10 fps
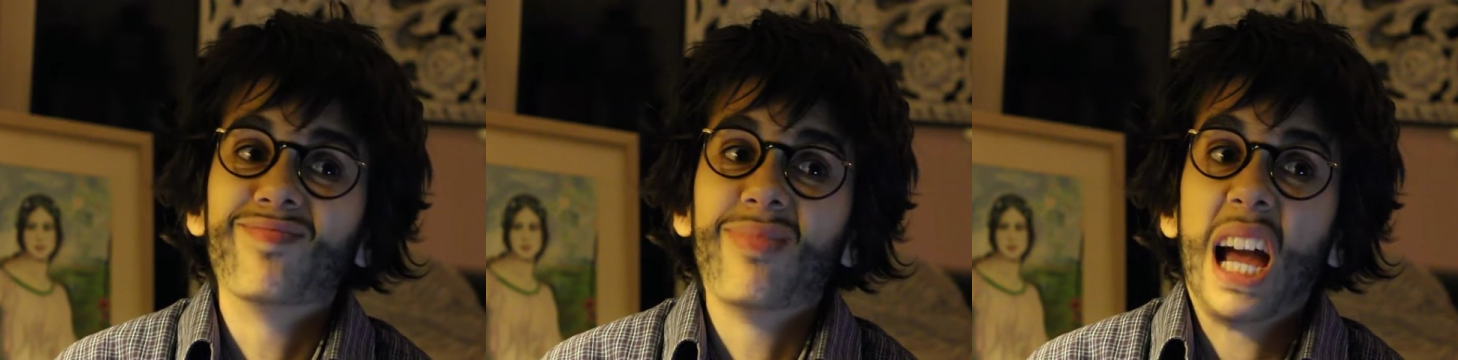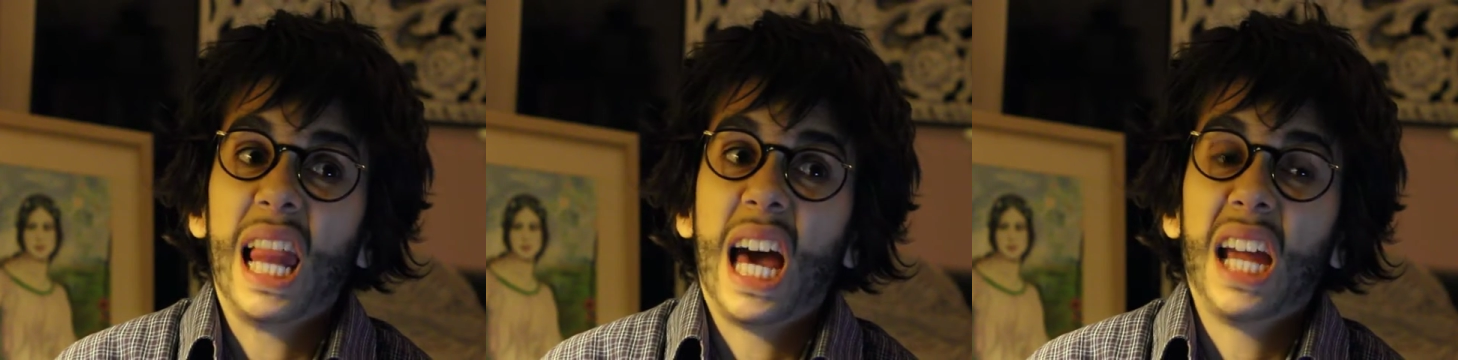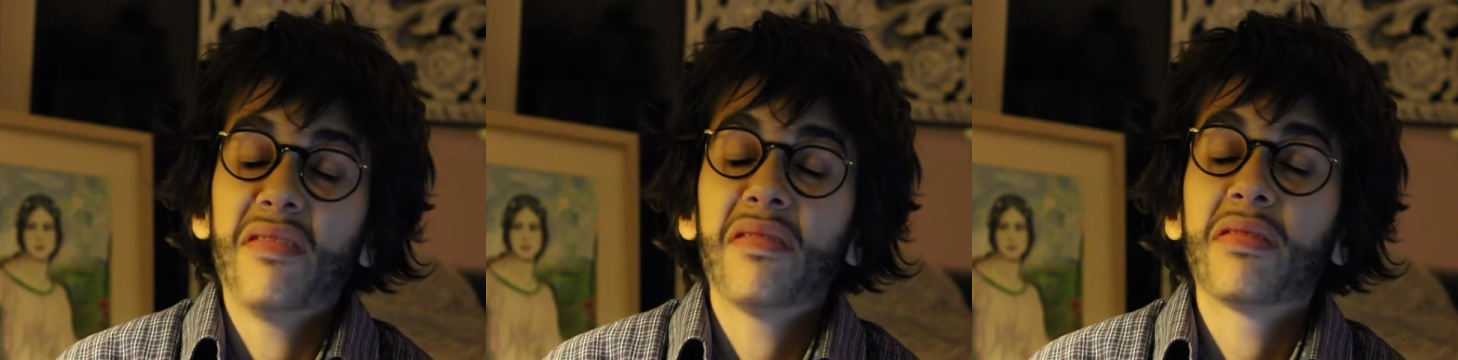Speaker 1: my
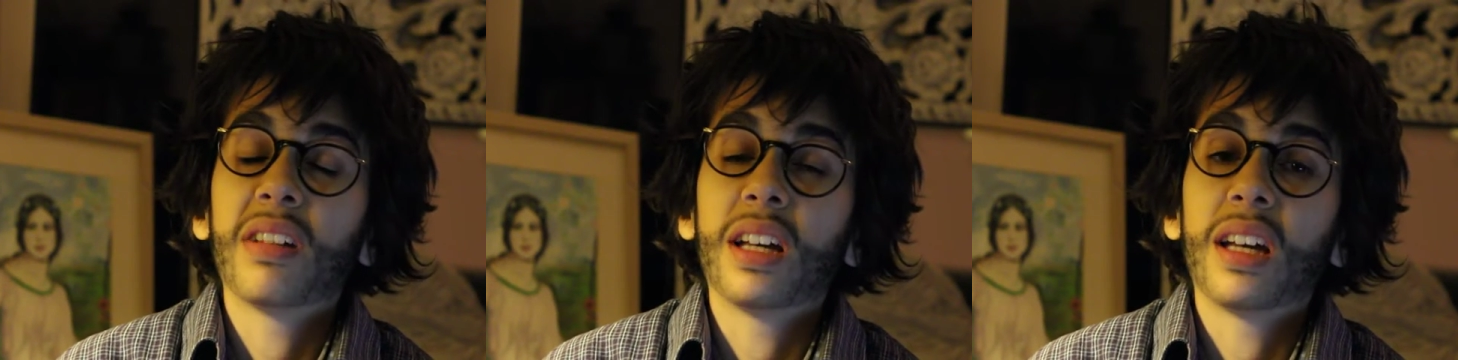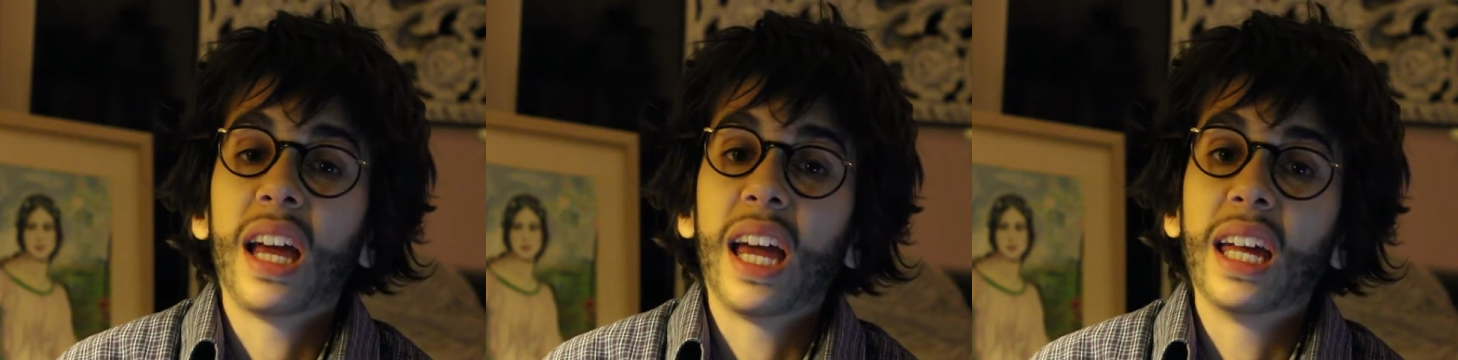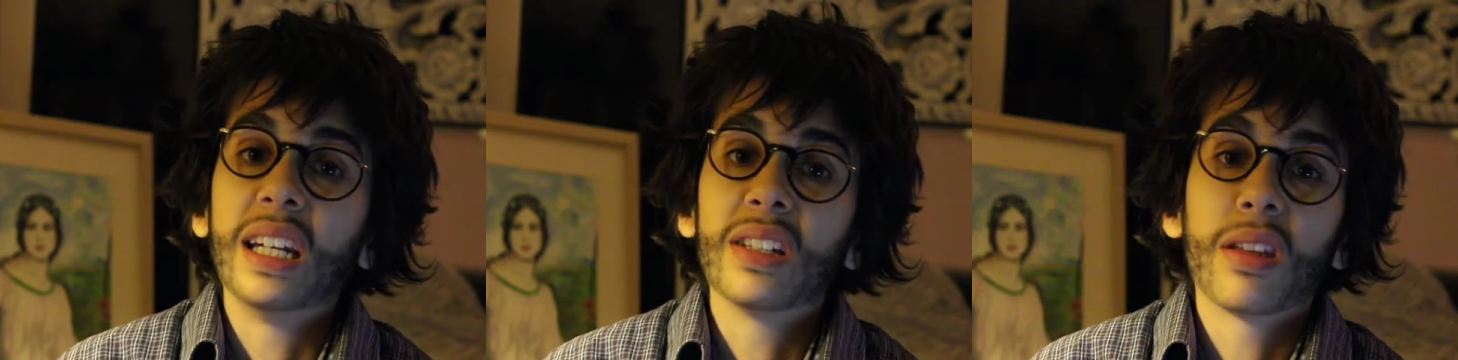life
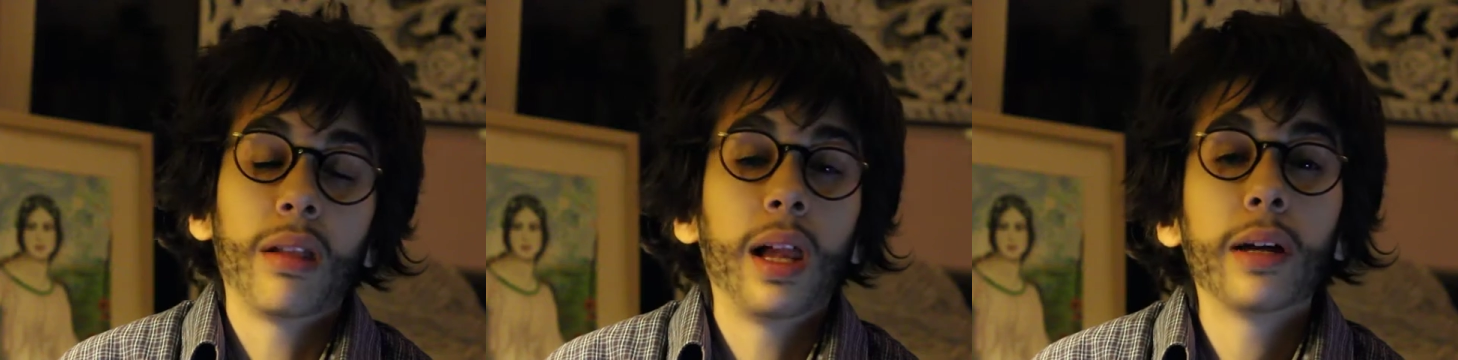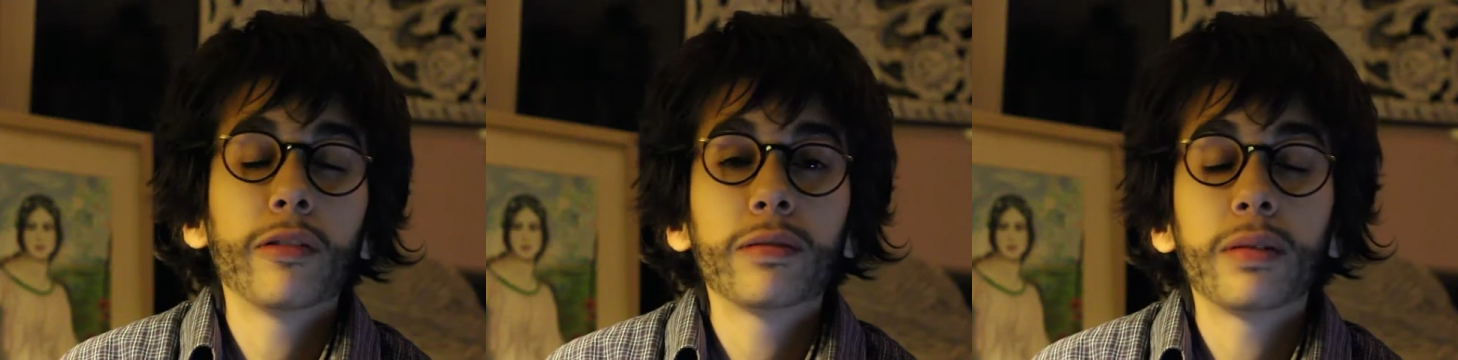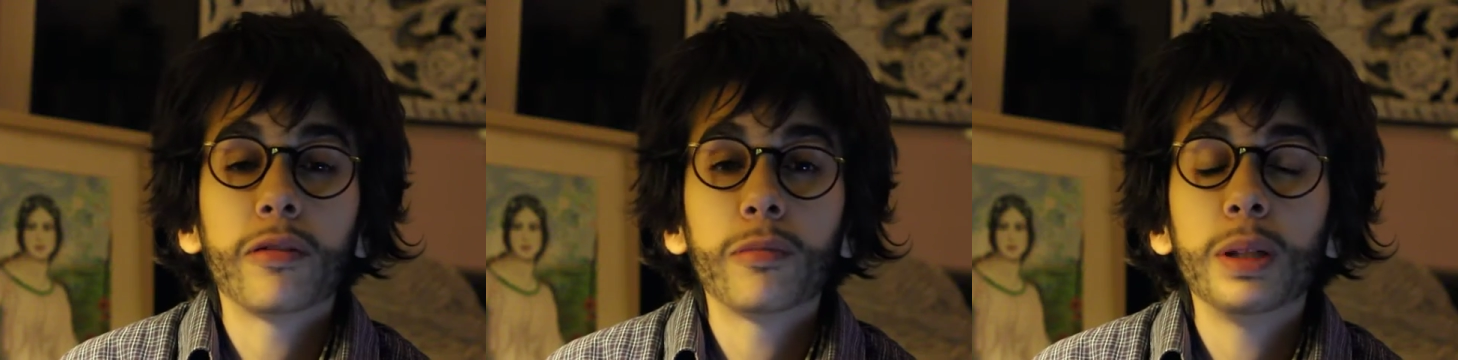and the life
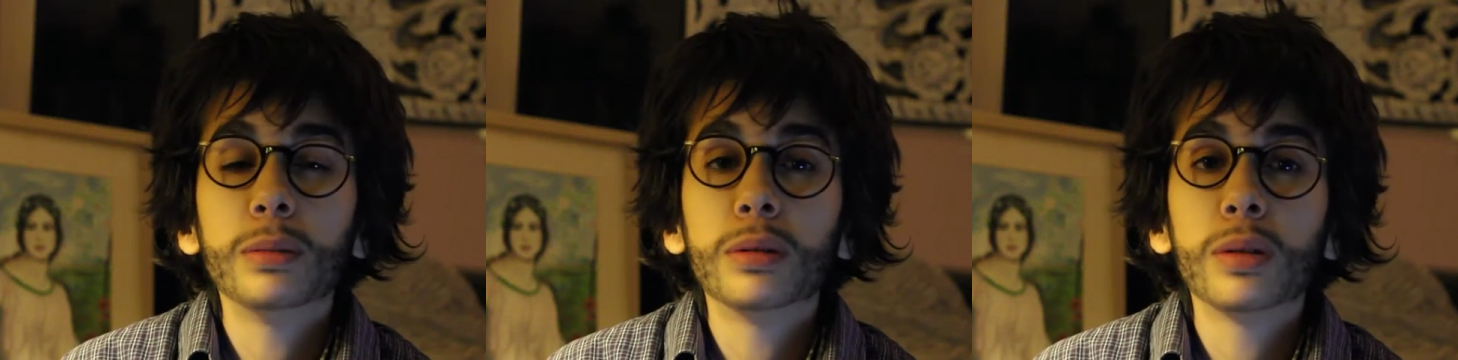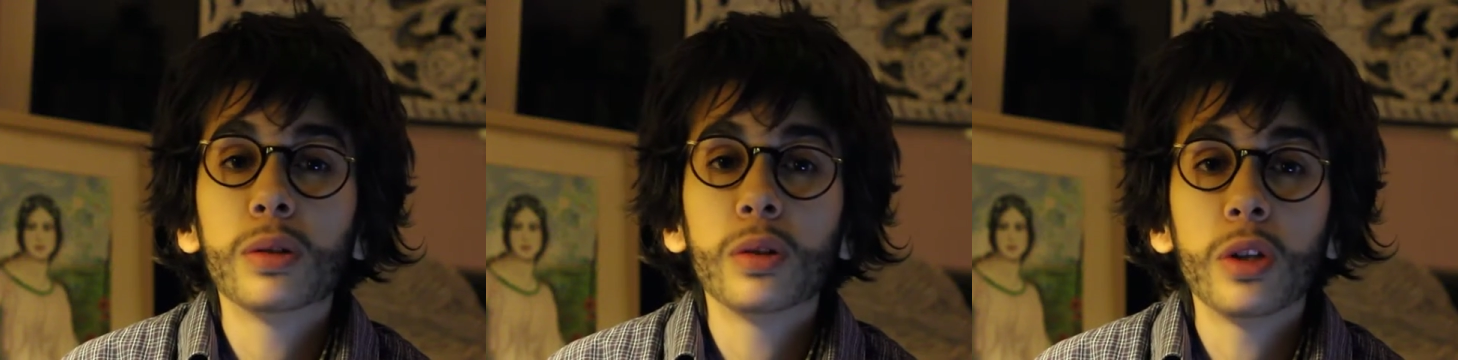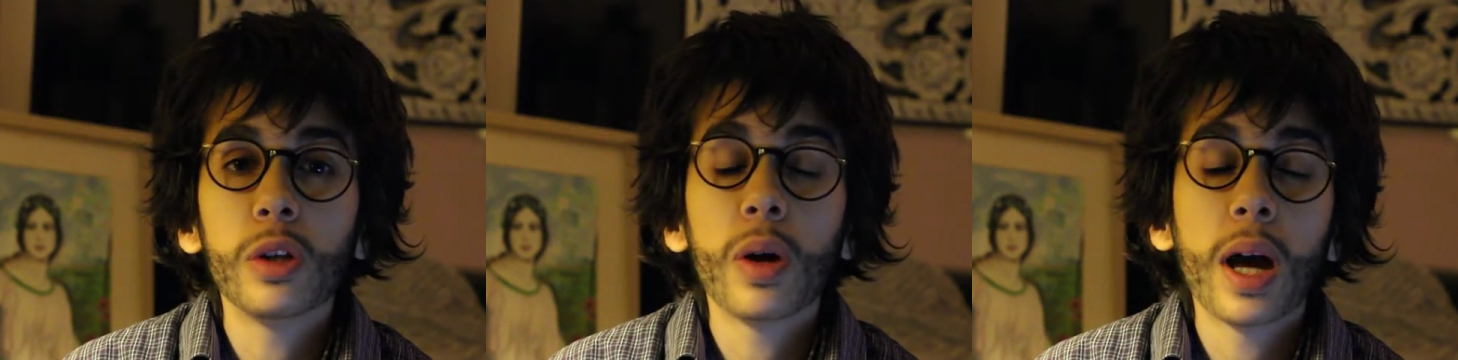of people who
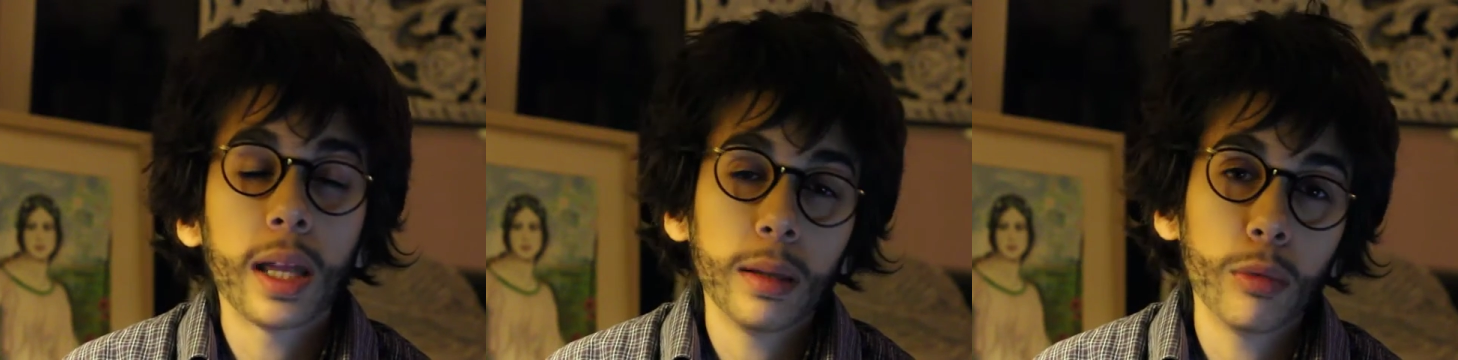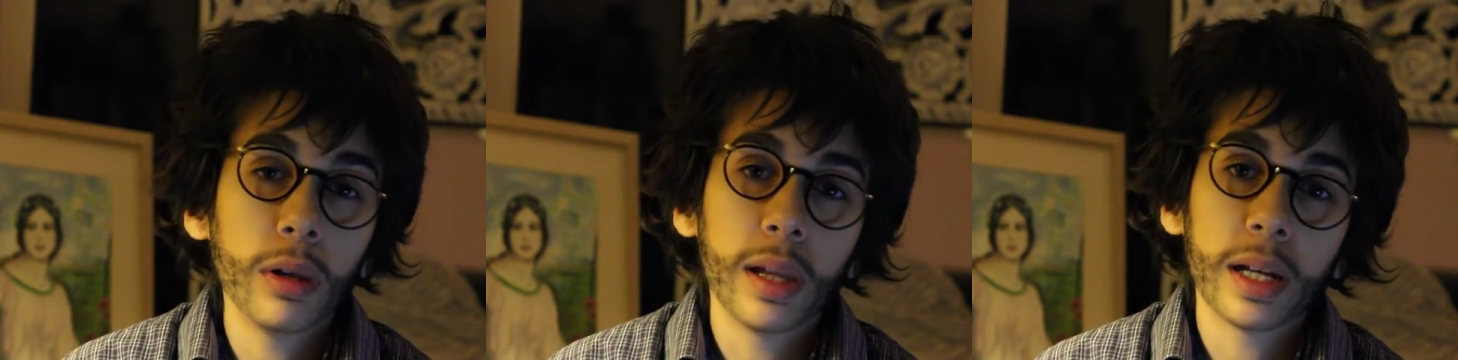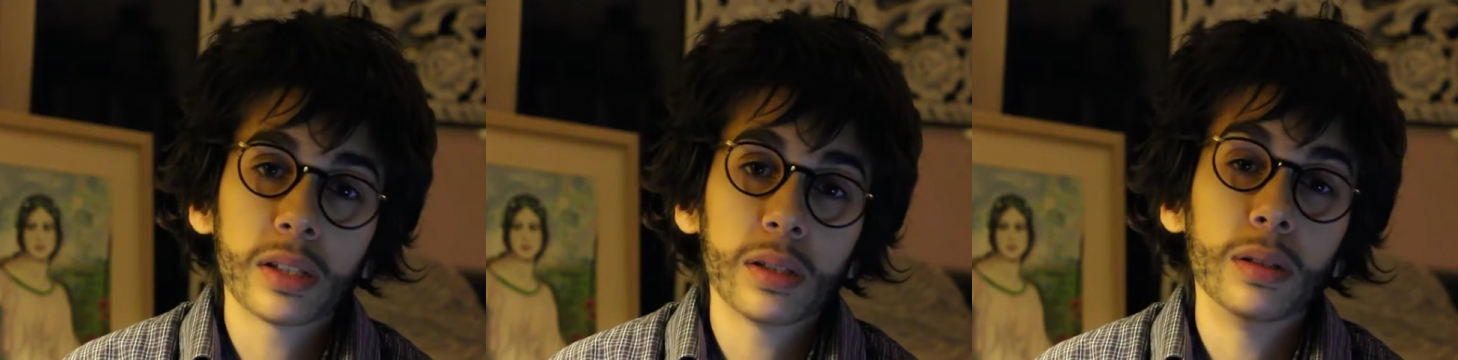knew Hannibal
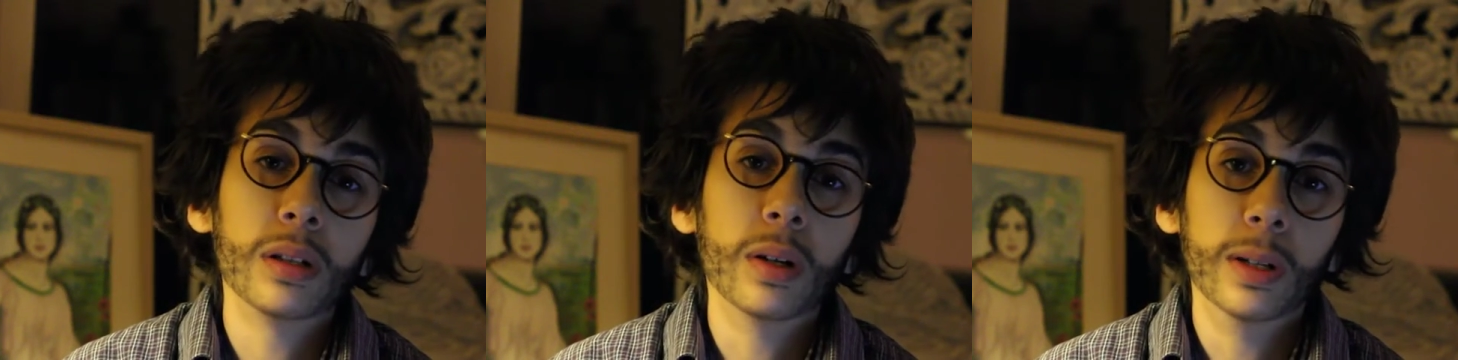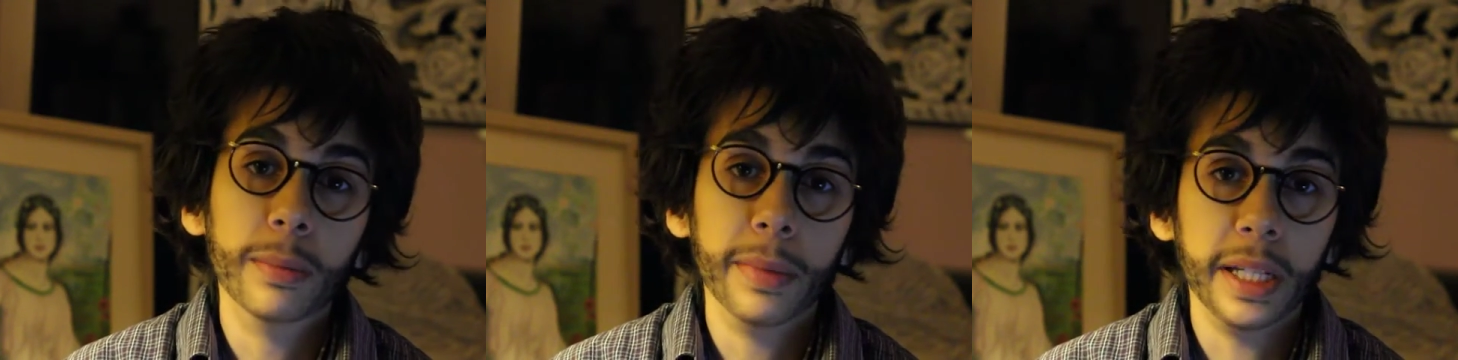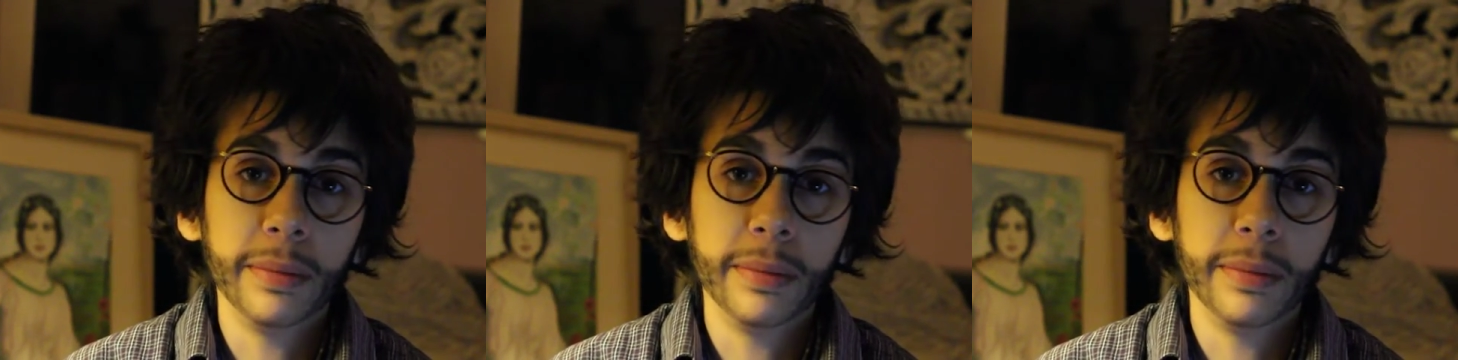Lecter or me.